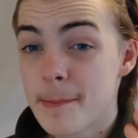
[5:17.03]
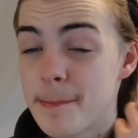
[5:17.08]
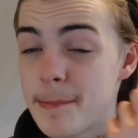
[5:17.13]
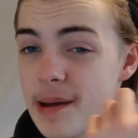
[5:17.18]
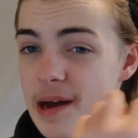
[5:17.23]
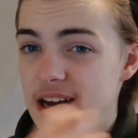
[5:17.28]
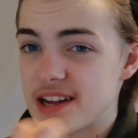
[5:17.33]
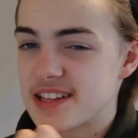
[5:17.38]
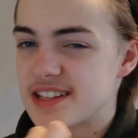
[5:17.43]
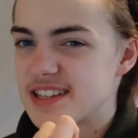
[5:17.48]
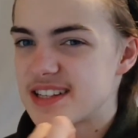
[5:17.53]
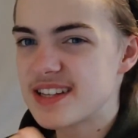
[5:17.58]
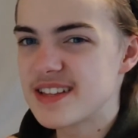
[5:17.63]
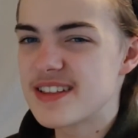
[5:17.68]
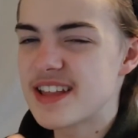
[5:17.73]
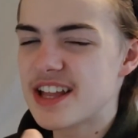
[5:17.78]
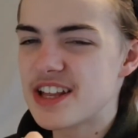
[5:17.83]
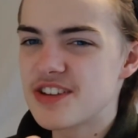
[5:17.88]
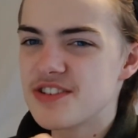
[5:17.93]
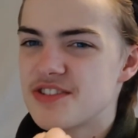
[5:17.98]
but
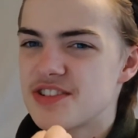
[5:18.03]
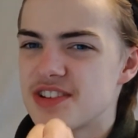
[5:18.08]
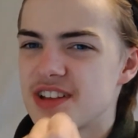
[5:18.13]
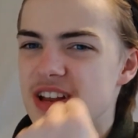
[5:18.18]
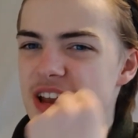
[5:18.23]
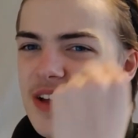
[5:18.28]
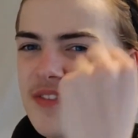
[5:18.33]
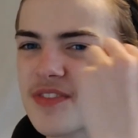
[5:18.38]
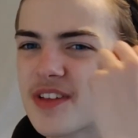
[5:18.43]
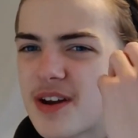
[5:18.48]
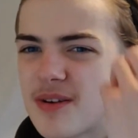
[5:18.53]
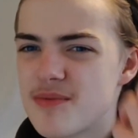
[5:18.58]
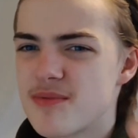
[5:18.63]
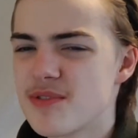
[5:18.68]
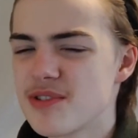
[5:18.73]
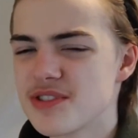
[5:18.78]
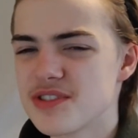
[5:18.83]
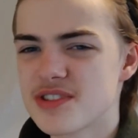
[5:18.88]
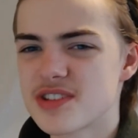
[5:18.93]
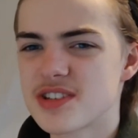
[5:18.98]
then you still have that
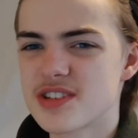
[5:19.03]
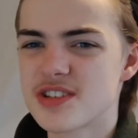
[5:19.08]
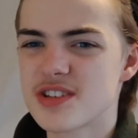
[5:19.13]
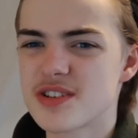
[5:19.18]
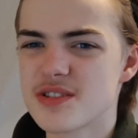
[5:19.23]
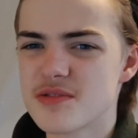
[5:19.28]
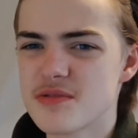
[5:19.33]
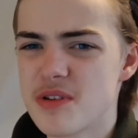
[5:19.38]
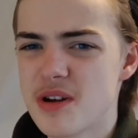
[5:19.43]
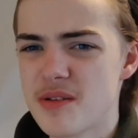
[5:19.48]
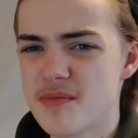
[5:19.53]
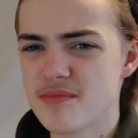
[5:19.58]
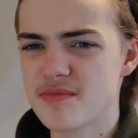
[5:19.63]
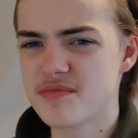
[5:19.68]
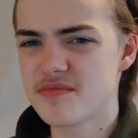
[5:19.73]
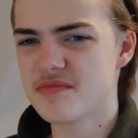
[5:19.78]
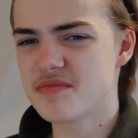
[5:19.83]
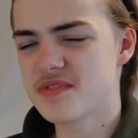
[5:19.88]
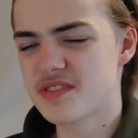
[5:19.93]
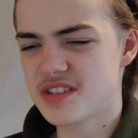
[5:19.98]
want to do
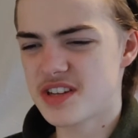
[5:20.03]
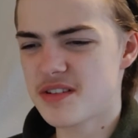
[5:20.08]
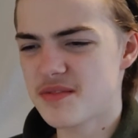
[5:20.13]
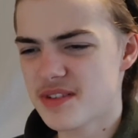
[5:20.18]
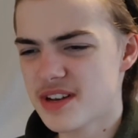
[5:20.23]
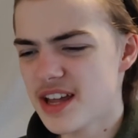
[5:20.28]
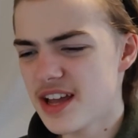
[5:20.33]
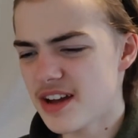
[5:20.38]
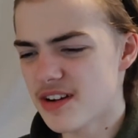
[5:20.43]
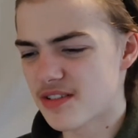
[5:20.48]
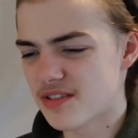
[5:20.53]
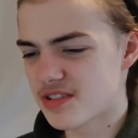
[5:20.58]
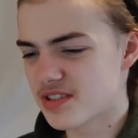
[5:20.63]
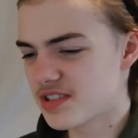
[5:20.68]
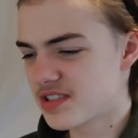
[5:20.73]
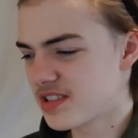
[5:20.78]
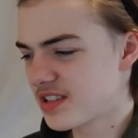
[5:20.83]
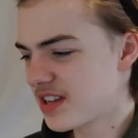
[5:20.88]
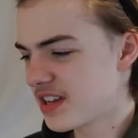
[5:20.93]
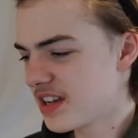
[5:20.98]
um, something
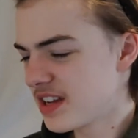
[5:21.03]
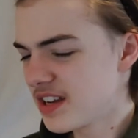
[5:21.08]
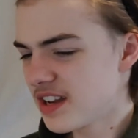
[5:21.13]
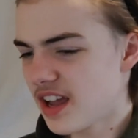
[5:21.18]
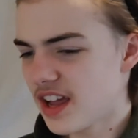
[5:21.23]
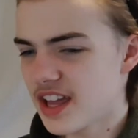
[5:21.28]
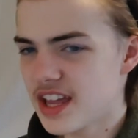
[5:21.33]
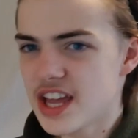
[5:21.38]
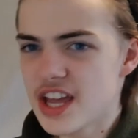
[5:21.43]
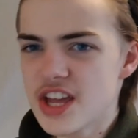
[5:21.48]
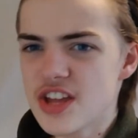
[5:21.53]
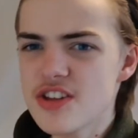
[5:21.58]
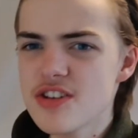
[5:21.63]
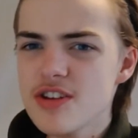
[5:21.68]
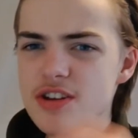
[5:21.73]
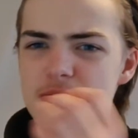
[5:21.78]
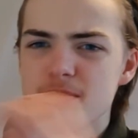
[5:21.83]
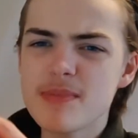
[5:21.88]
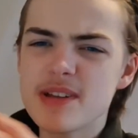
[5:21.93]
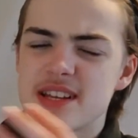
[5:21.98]
else. Like, you
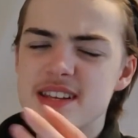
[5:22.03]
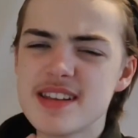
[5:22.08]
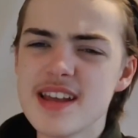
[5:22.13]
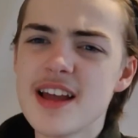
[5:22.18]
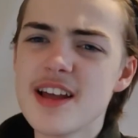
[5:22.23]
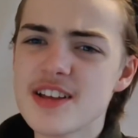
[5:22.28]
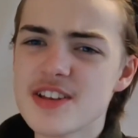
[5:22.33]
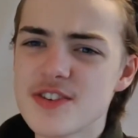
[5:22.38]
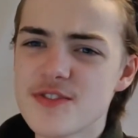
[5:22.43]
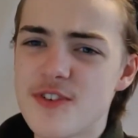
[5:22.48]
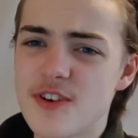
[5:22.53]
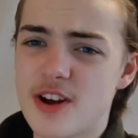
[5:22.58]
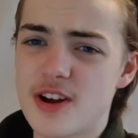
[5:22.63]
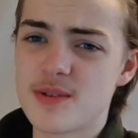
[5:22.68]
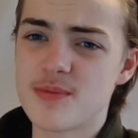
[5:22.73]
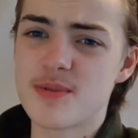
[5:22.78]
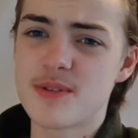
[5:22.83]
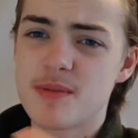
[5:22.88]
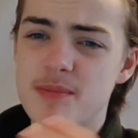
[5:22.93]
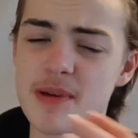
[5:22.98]
can be
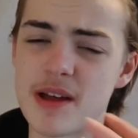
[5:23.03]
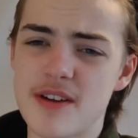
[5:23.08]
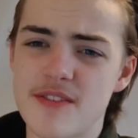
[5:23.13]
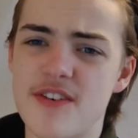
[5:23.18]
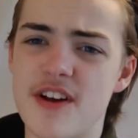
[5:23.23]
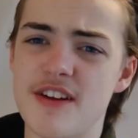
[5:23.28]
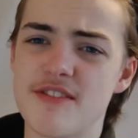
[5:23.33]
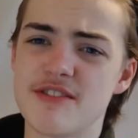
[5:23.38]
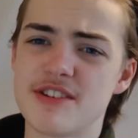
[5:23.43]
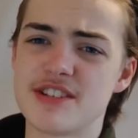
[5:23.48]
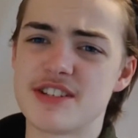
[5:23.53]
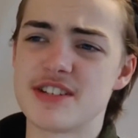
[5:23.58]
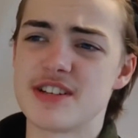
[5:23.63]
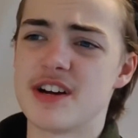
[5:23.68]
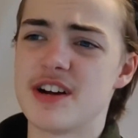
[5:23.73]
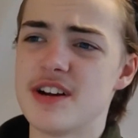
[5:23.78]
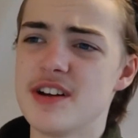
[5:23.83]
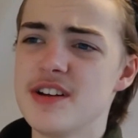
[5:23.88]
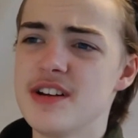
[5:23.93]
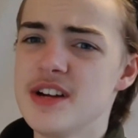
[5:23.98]
satisfied with a bit of heavy
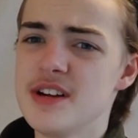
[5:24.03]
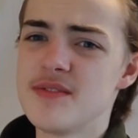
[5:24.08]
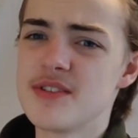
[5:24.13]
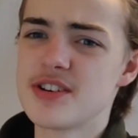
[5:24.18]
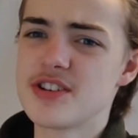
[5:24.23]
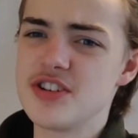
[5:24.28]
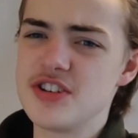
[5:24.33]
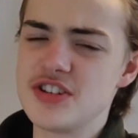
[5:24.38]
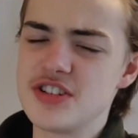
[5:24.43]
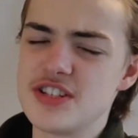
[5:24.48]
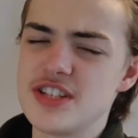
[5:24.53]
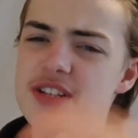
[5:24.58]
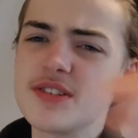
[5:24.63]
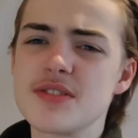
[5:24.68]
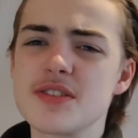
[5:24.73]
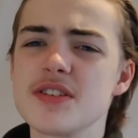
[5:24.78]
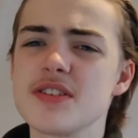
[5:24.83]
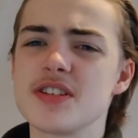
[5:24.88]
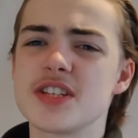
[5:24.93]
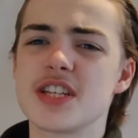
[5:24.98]
snow, because you can still
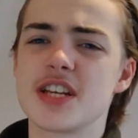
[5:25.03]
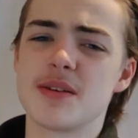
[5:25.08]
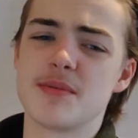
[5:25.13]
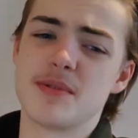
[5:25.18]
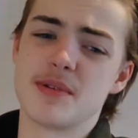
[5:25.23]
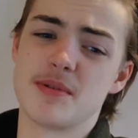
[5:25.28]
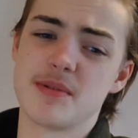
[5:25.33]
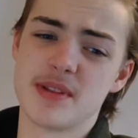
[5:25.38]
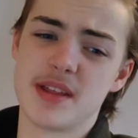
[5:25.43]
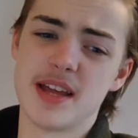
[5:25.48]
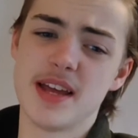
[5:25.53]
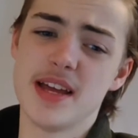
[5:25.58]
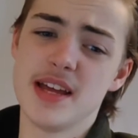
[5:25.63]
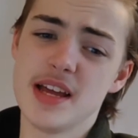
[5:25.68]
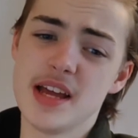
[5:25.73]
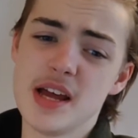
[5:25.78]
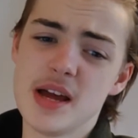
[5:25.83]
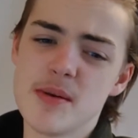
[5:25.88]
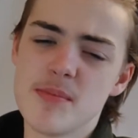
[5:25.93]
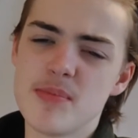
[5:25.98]
do something with it,
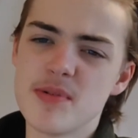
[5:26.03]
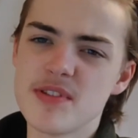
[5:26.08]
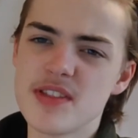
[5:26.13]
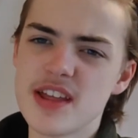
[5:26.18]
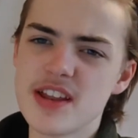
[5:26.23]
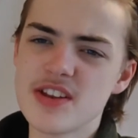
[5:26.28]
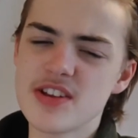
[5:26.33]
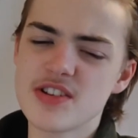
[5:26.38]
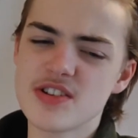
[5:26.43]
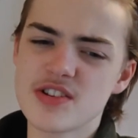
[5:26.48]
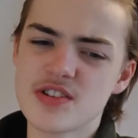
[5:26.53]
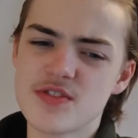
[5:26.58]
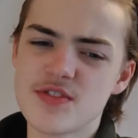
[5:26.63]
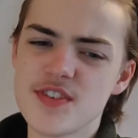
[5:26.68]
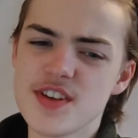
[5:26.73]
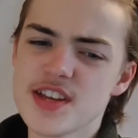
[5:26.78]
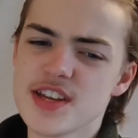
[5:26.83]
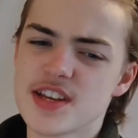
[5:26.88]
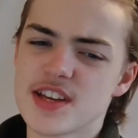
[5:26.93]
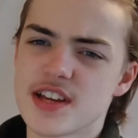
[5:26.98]
but then you're just
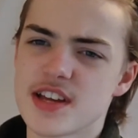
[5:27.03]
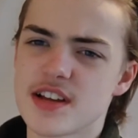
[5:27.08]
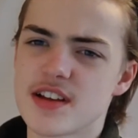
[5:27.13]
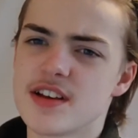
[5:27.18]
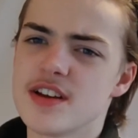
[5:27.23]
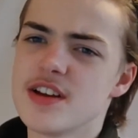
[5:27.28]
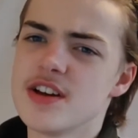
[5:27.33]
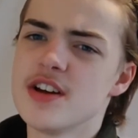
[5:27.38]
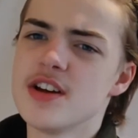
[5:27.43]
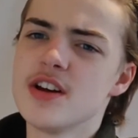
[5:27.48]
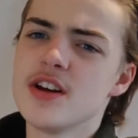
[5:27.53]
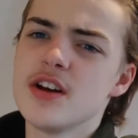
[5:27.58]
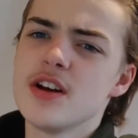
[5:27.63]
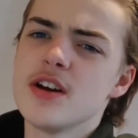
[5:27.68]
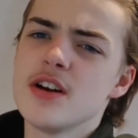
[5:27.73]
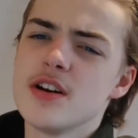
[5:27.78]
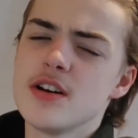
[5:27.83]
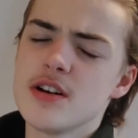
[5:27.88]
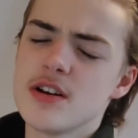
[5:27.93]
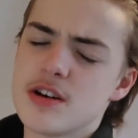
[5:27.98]
thinking,
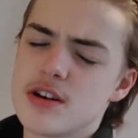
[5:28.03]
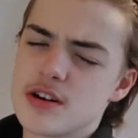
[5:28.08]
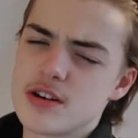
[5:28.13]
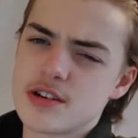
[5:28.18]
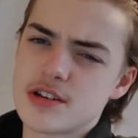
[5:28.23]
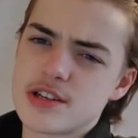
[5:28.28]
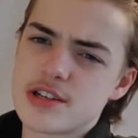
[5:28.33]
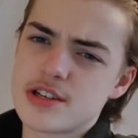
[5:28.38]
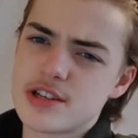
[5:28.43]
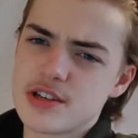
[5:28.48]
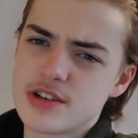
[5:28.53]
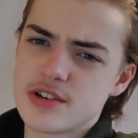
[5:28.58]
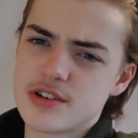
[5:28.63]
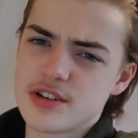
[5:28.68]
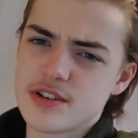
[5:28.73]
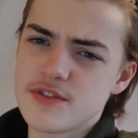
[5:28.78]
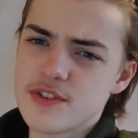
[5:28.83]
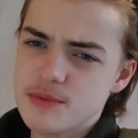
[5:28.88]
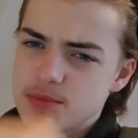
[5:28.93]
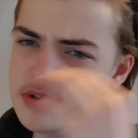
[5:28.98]
oh God,
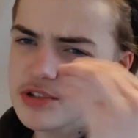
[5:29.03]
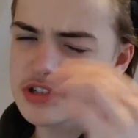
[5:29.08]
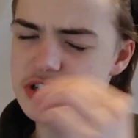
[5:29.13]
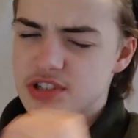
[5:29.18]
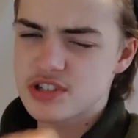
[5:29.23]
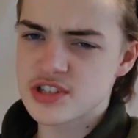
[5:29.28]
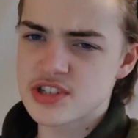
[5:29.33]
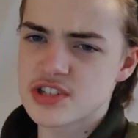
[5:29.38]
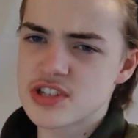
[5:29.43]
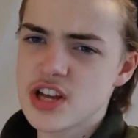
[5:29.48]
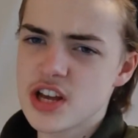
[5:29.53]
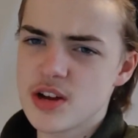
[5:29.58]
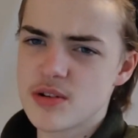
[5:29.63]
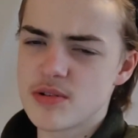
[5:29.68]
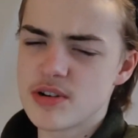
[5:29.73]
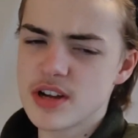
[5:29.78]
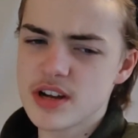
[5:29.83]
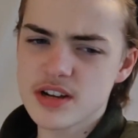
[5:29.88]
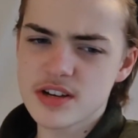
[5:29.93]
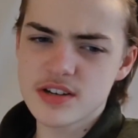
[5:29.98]
if it wasn't
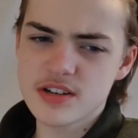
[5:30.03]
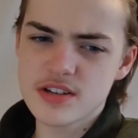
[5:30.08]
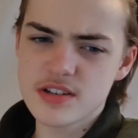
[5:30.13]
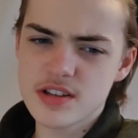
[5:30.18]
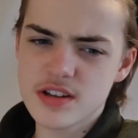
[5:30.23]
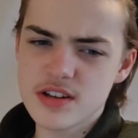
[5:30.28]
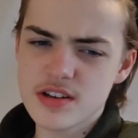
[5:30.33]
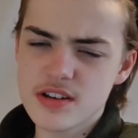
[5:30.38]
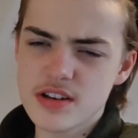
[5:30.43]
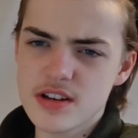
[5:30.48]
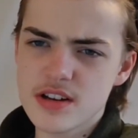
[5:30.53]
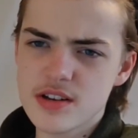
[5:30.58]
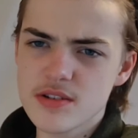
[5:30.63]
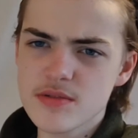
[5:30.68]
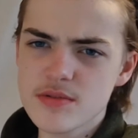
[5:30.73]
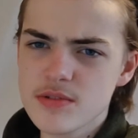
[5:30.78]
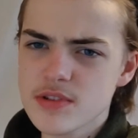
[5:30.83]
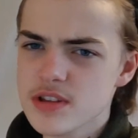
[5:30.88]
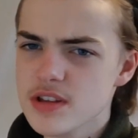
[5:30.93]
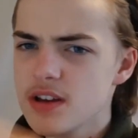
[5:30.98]
snowing, I could have done like
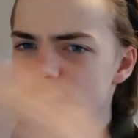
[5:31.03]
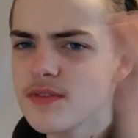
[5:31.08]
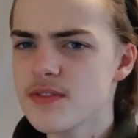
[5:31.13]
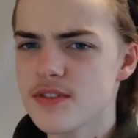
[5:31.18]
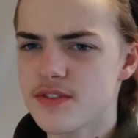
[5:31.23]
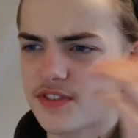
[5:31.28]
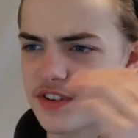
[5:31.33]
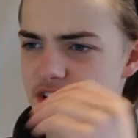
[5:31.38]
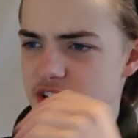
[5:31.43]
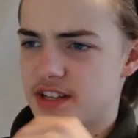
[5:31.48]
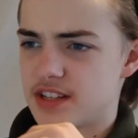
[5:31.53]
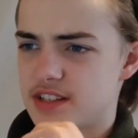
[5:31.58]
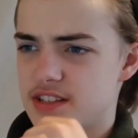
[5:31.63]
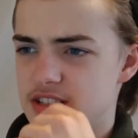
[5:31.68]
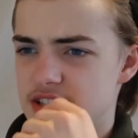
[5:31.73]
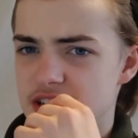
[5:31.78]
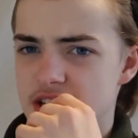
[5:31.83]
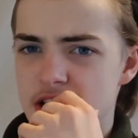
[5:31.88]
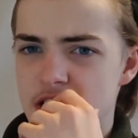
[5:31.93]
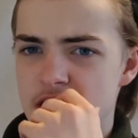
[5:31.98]
all the other
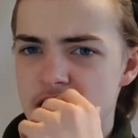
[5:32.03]
things.